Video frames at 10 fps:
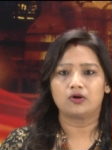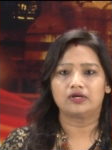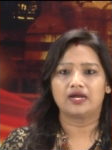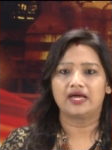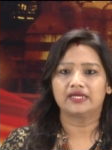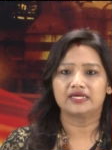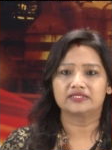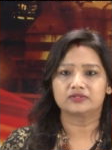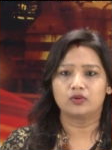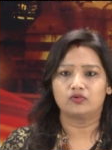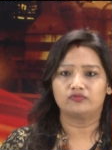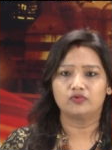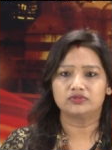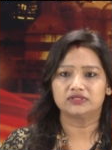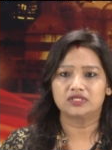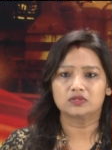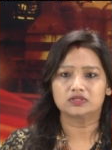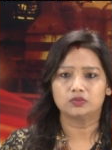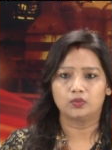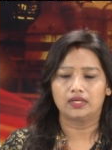on ISO
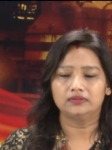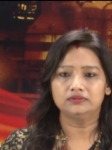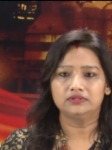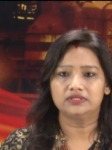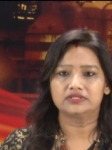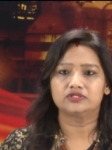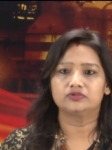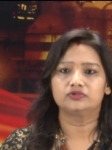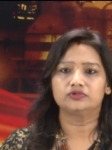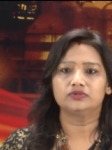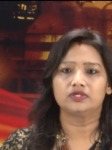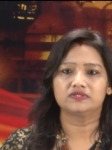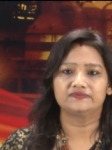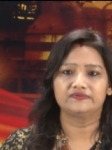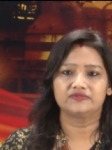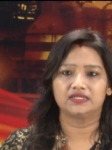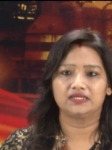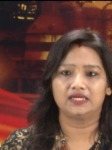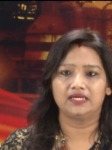14001 is to 2015